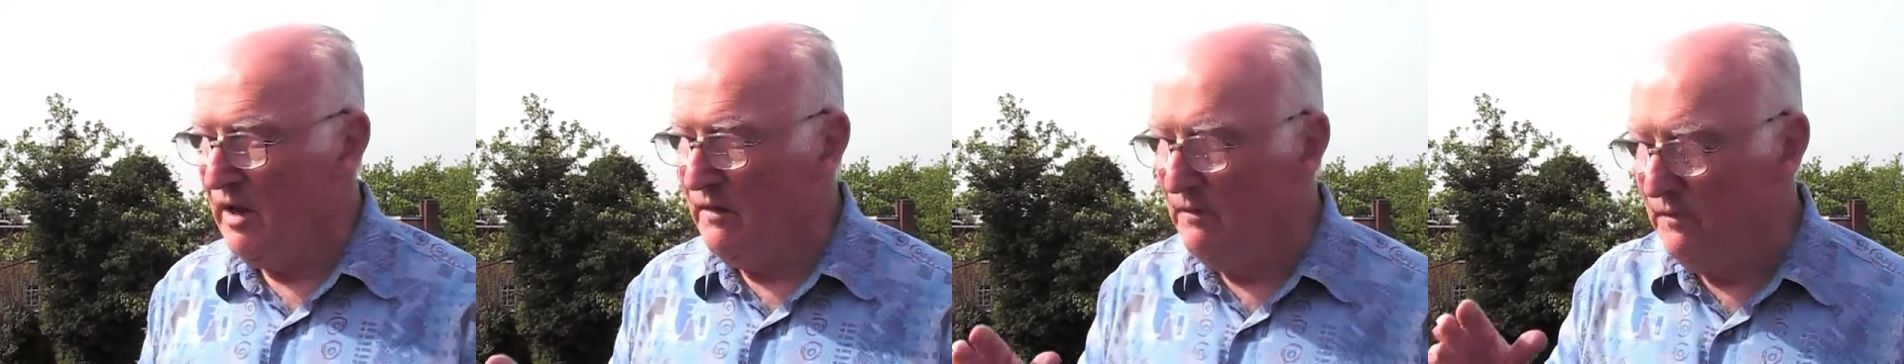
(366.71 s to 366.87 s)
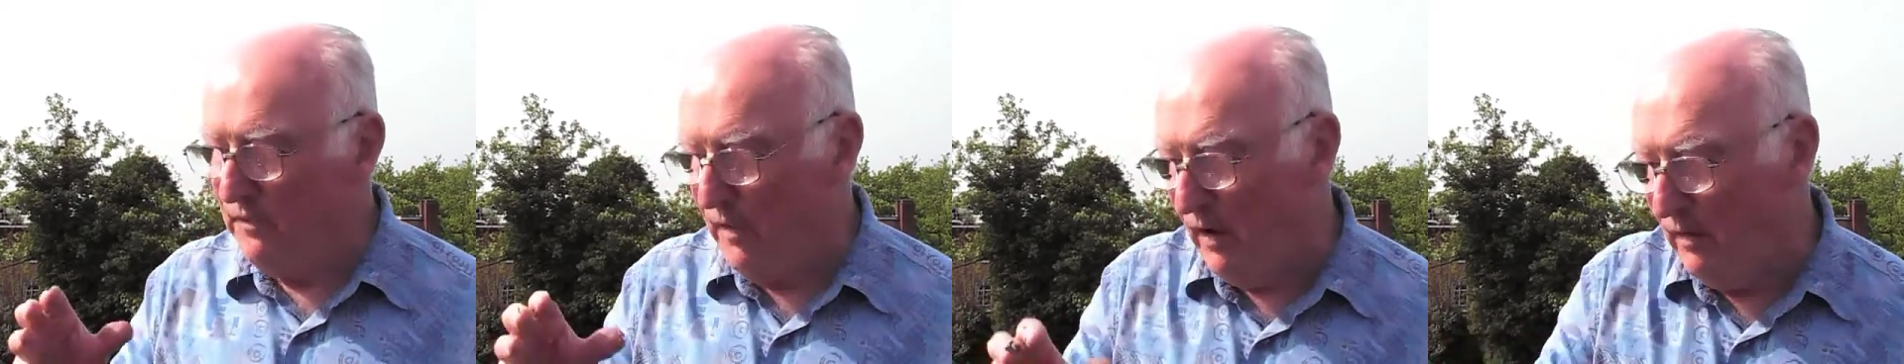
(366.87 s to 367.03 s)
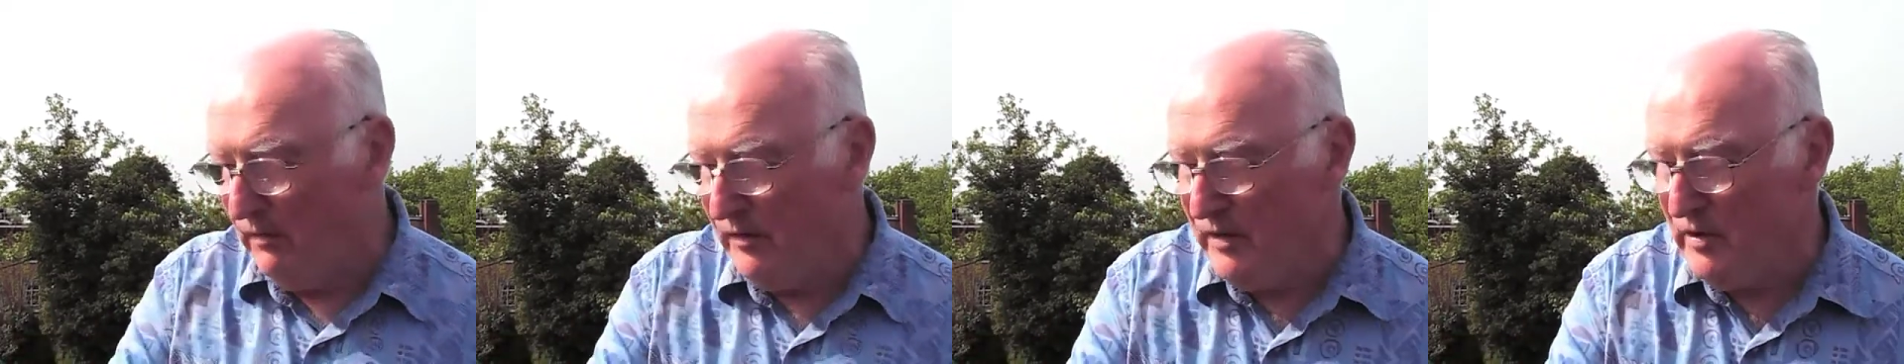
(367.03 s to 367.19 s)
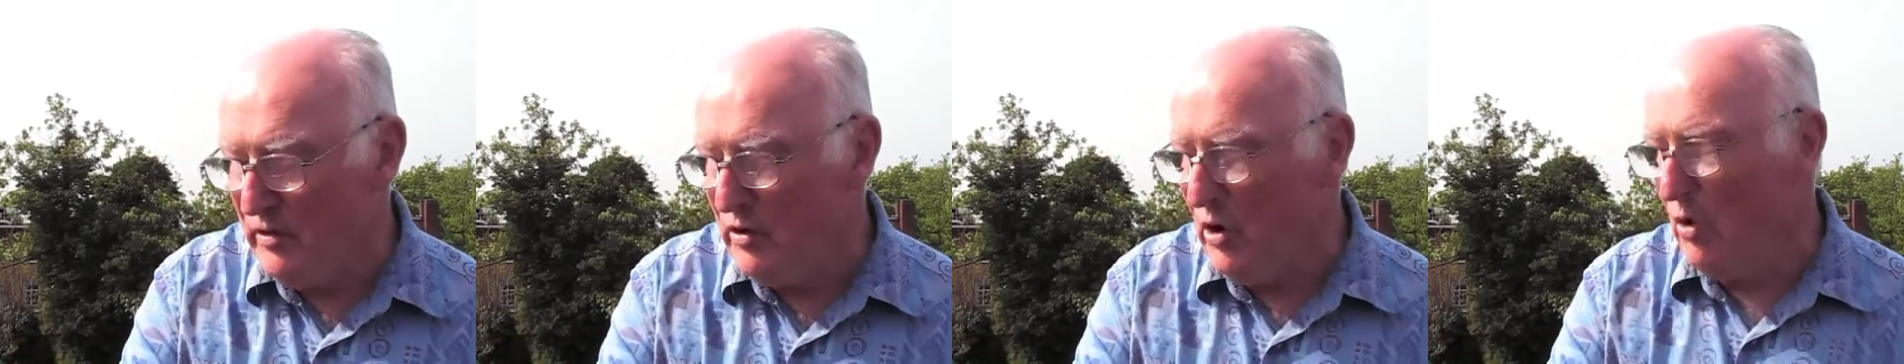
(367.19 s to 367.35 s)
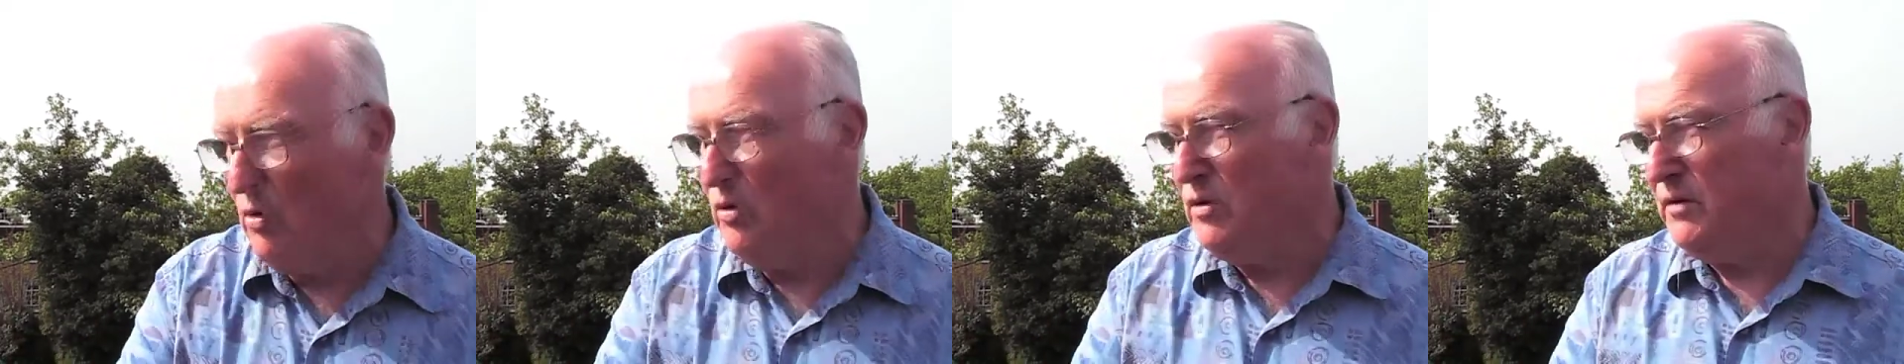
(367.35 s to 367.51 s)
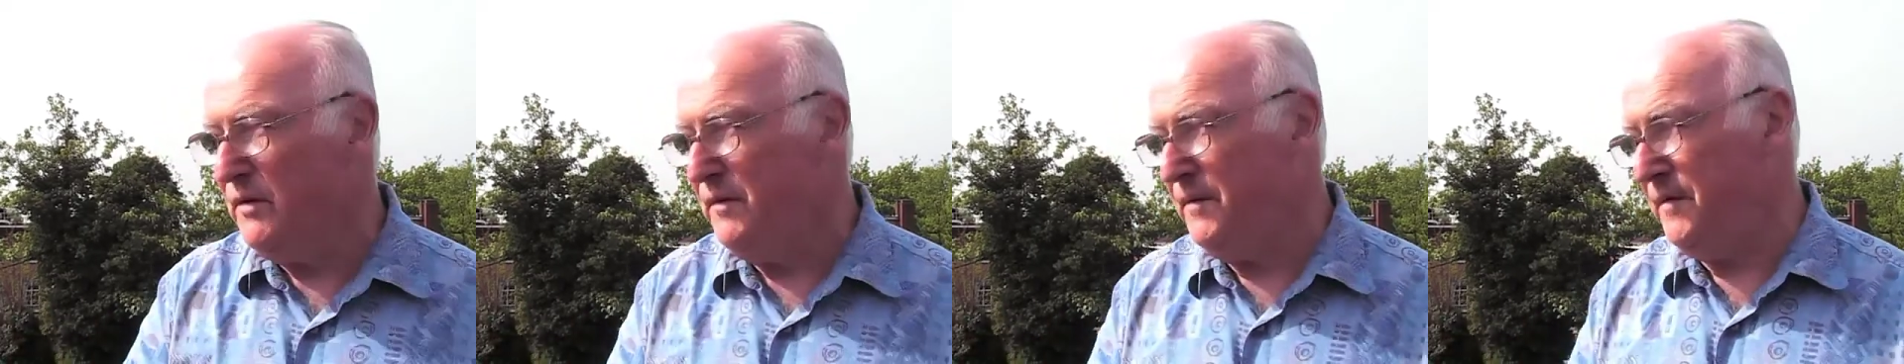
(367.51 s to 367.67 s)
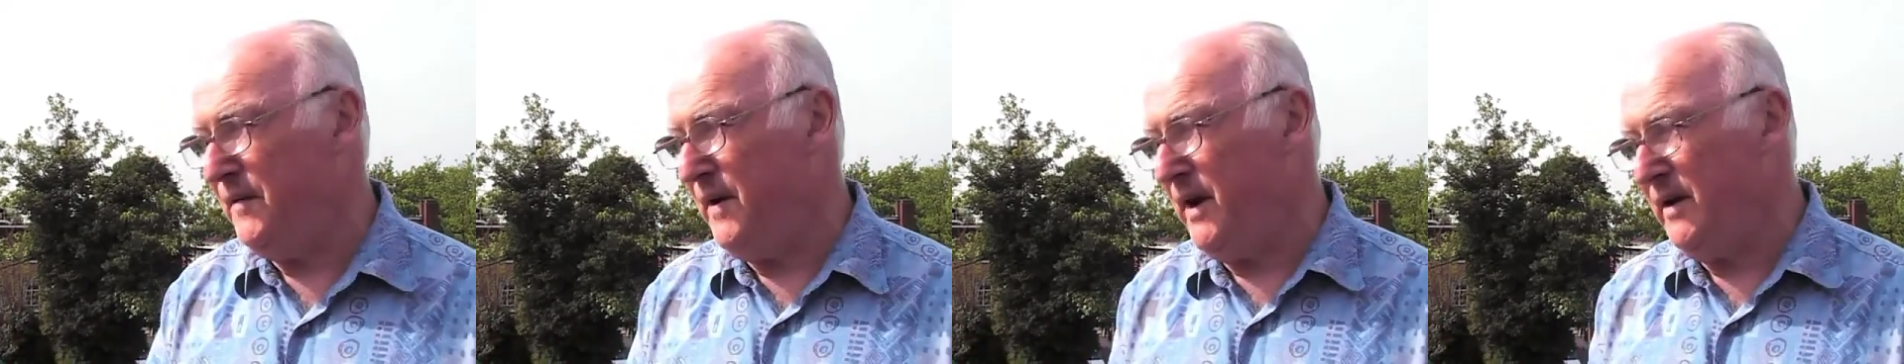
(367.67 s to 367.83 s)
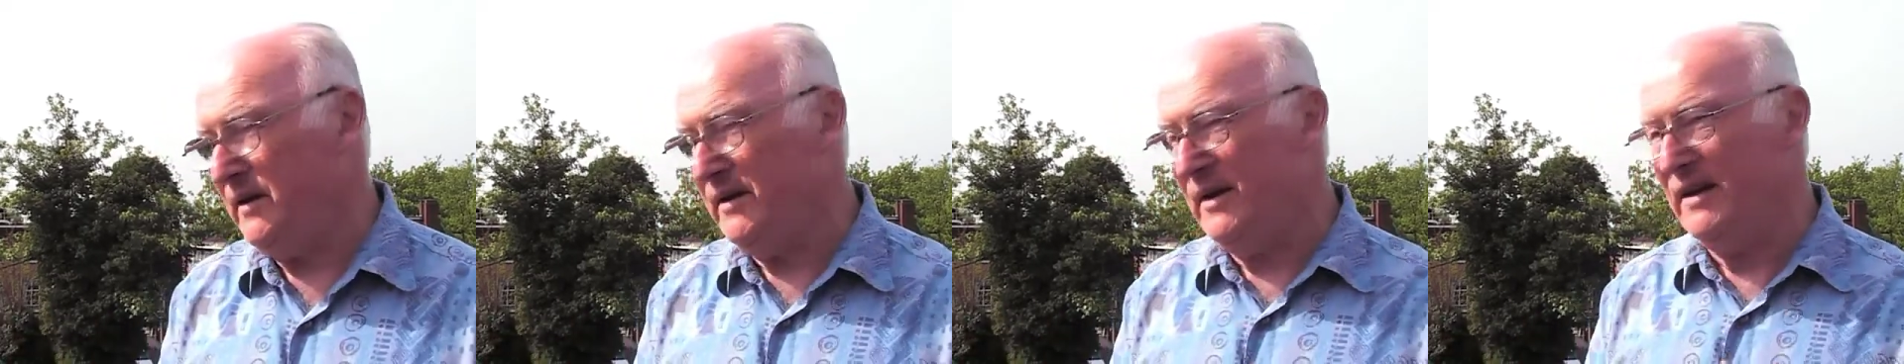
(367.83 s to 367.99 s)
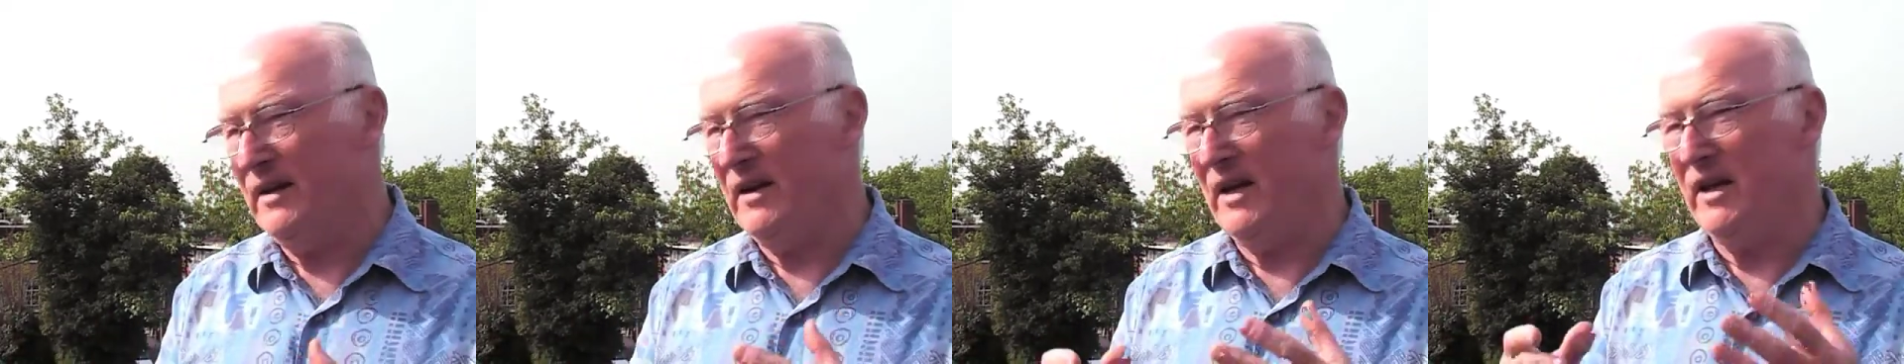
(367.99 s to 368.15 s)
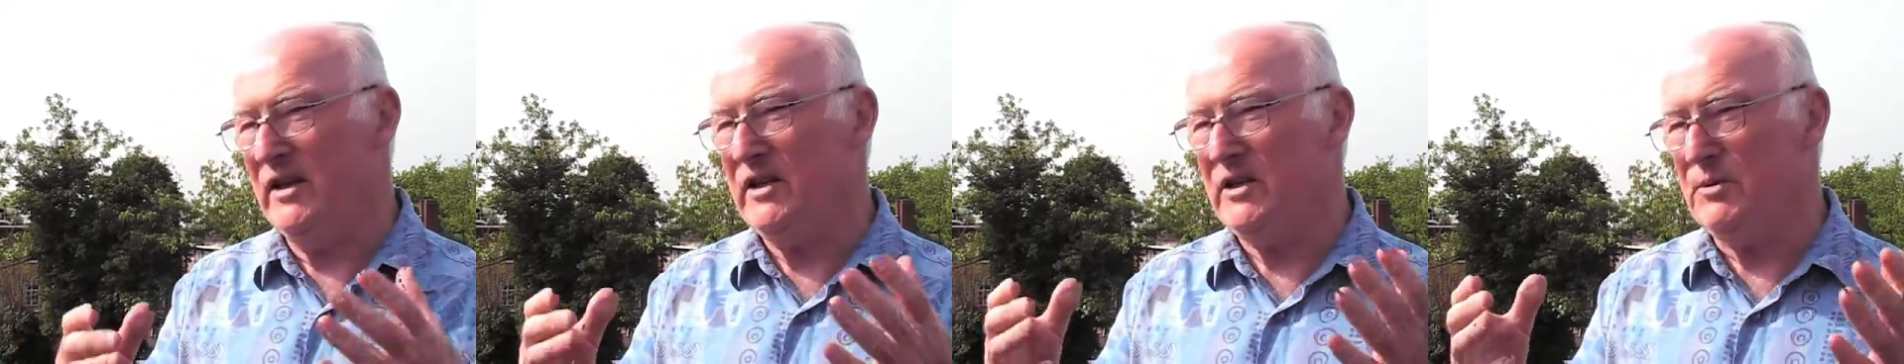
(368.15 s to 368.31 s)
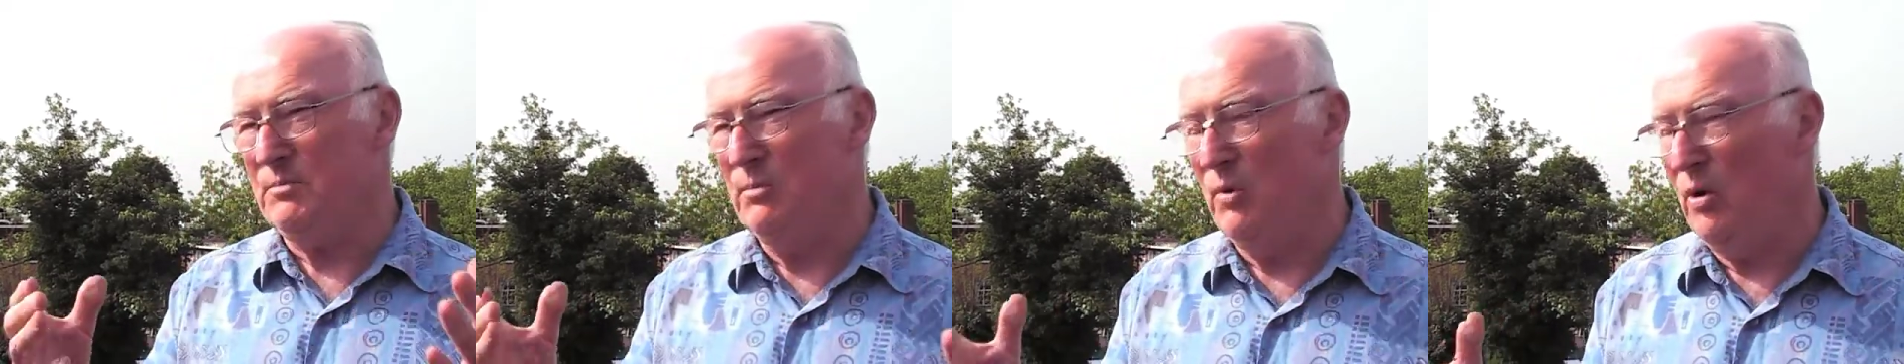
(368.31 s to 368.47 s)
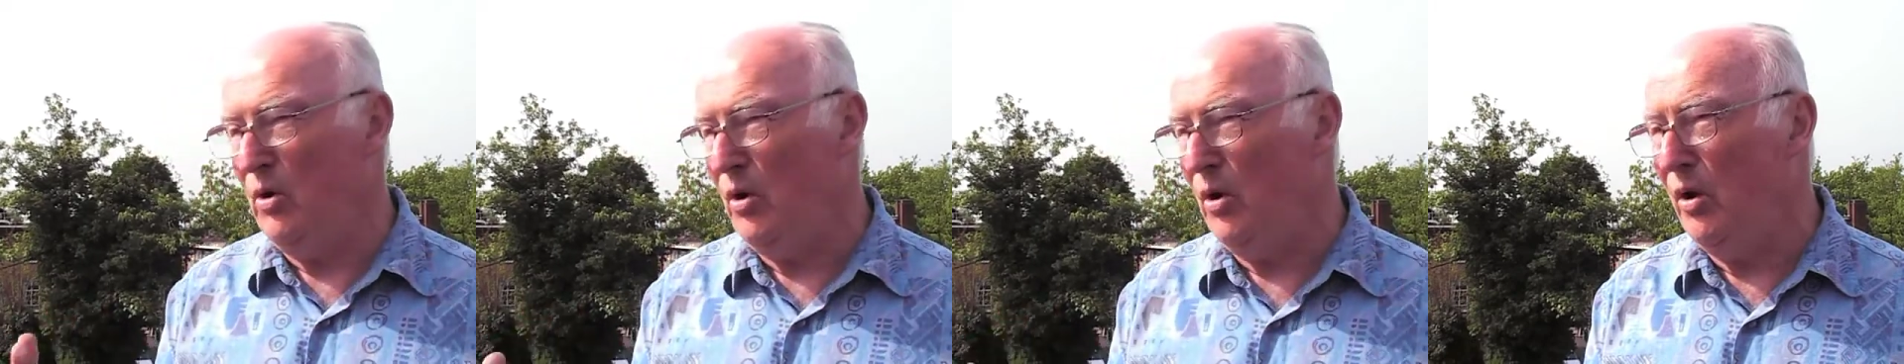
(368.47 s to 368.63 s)
involving those affected
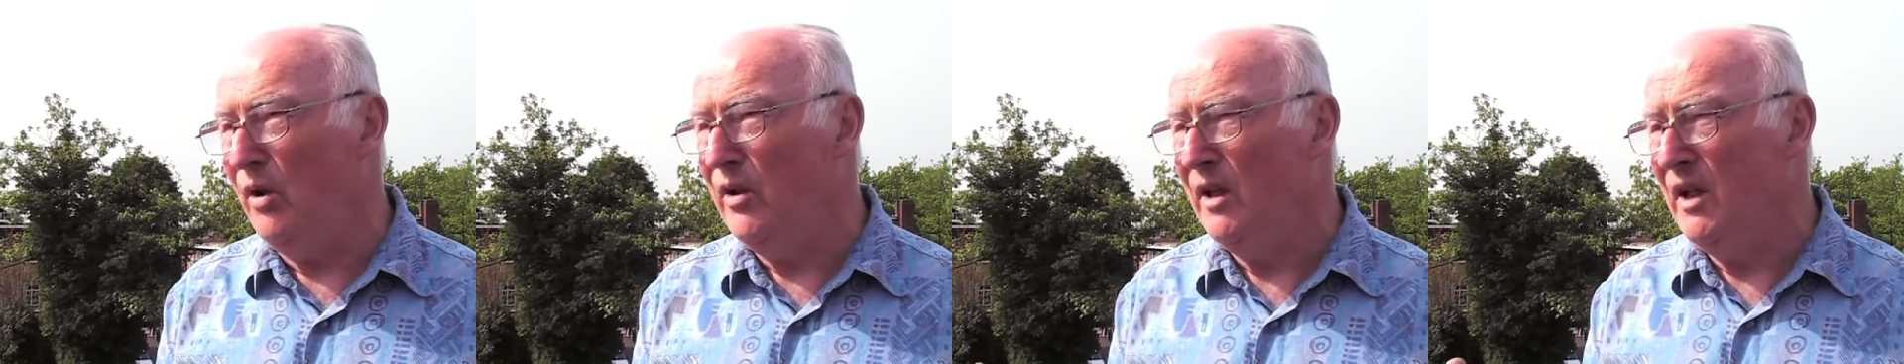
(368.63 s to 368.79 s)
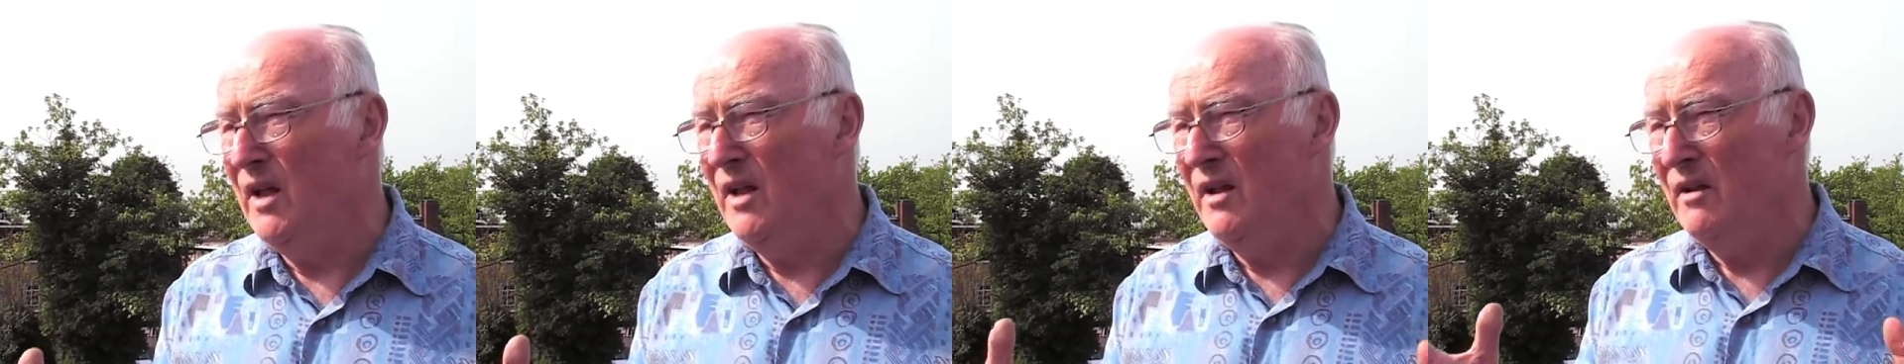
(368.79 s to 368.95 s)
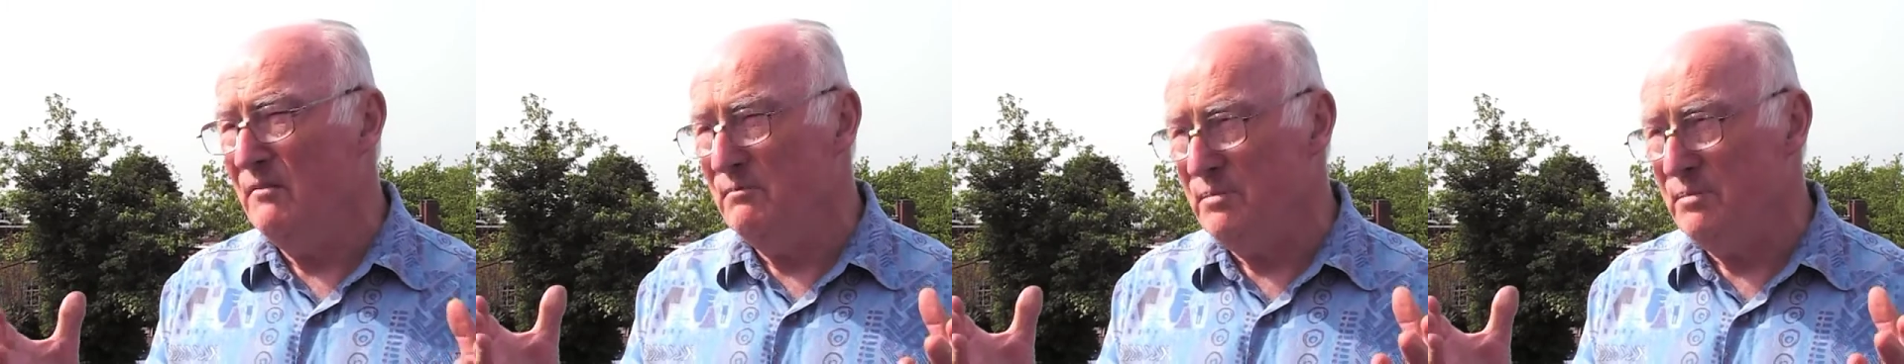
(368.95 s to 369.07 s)
like small